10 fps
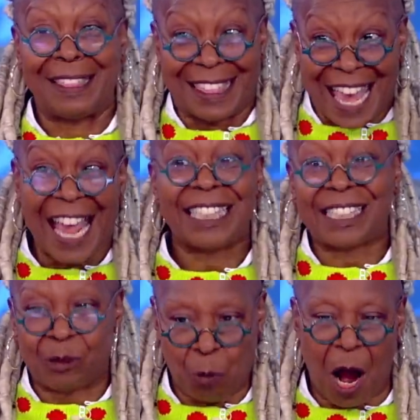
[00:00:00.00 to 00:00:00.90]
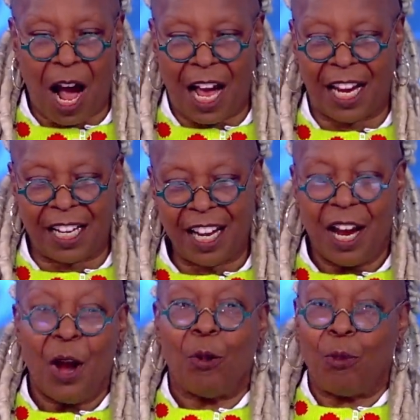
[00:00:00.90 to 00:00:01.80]
And yes. that's why
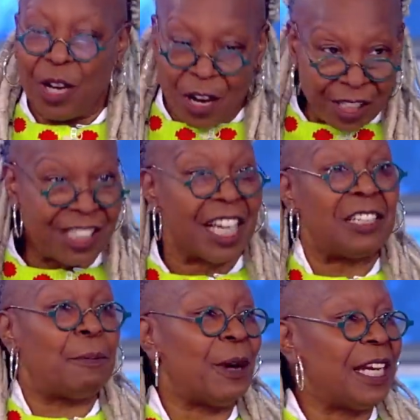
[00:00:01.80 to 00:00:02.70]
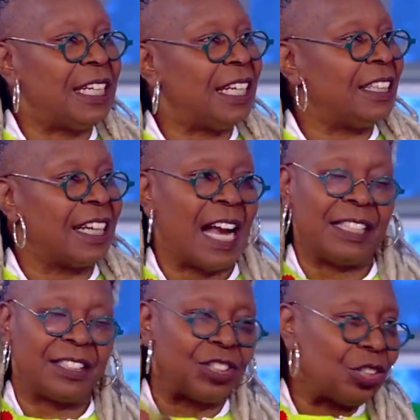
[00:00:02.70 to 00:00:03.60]
we are celebrating the
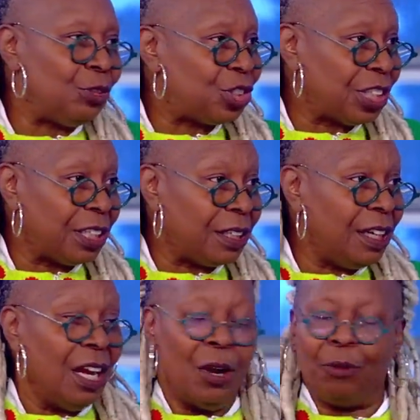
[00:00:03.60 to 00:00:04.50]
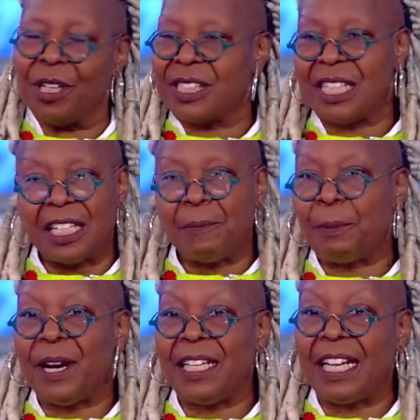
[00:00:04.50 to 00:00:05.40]
Constitution Constitution. Yeah. We are
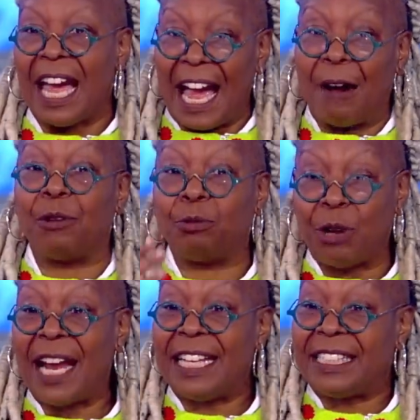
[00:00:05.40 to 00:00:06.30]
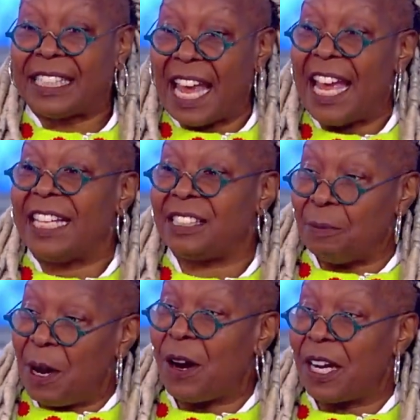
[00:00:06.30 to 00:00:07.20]
celebrating our rights as
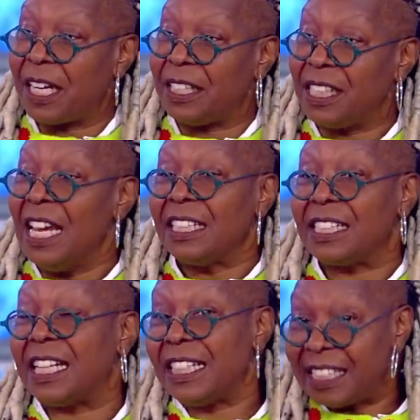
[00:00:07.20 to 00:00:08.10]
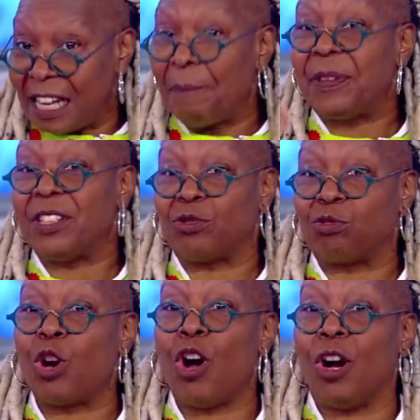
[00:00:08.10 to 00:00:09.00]
Americans to say something's
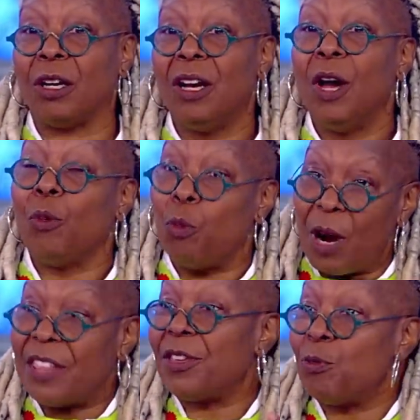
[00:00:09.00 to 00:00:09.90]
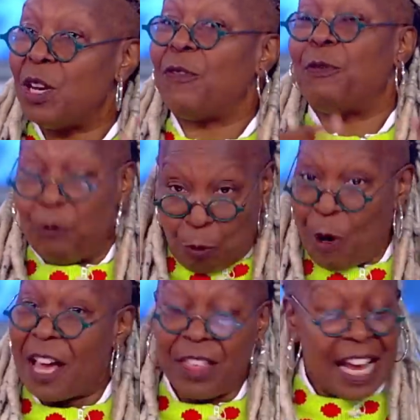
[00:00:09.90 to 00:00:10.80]
wrong. Whether we,
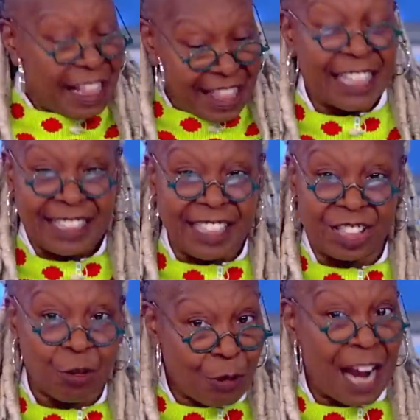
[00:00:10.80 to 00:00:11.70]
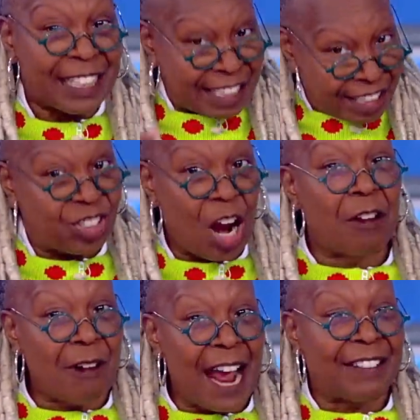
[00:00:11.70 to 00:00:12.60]
whether this is the right, this is
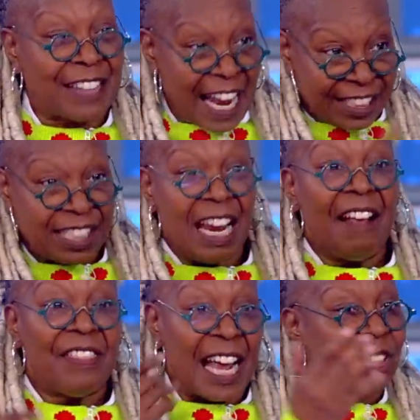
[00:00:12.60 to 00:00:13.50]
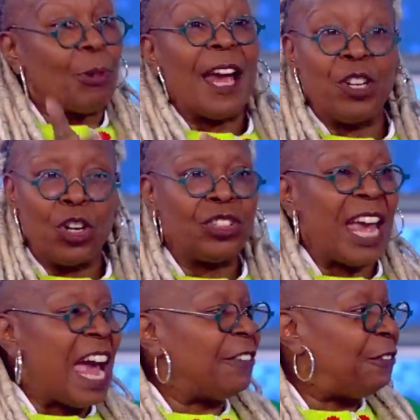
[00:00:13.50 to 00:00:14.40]
our right. That's yeah. that's why your
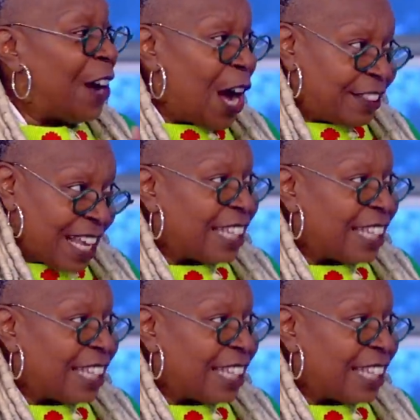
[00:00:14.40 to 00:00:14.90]
dad fought.